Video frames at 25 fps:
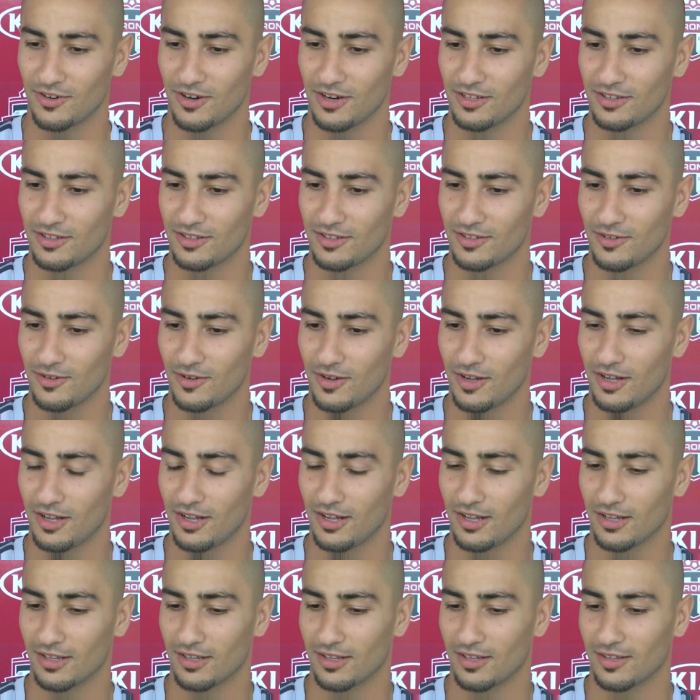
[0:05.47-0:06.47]
Great
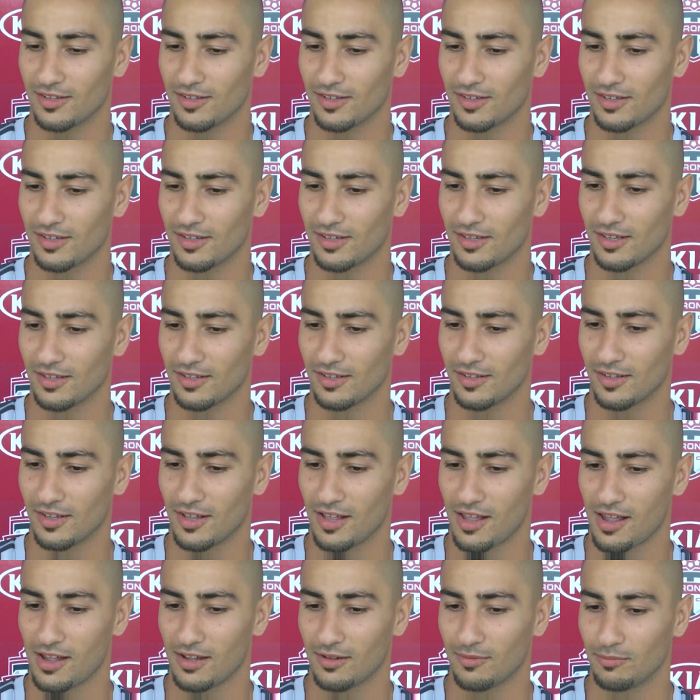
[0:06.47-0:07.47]
to
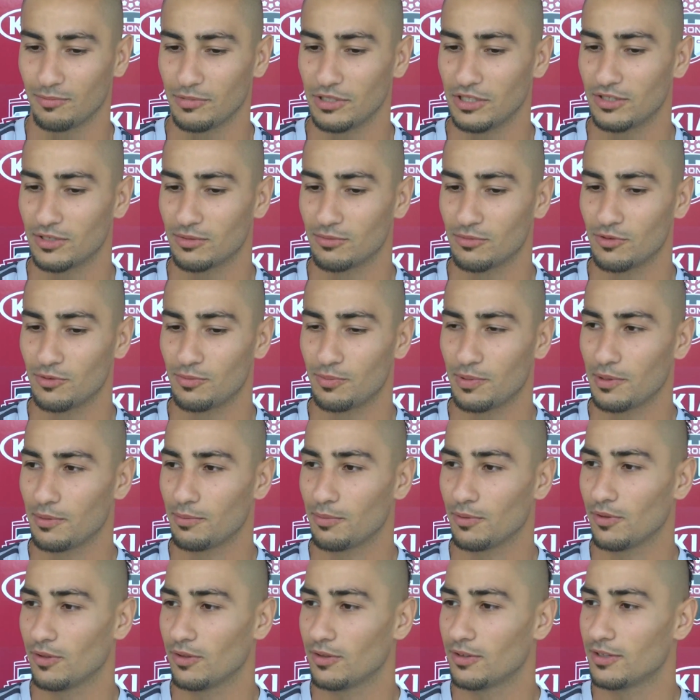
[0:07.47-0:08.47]
meet some new
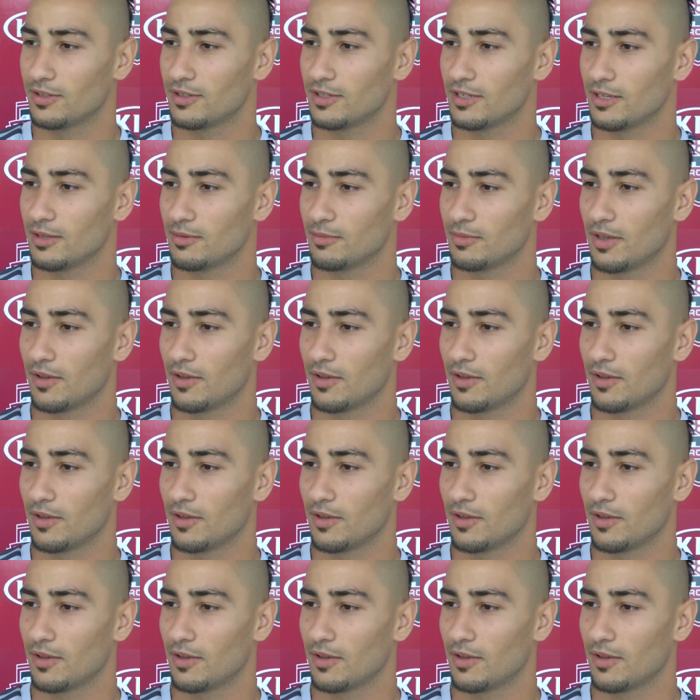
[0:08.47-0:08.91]
people on the team,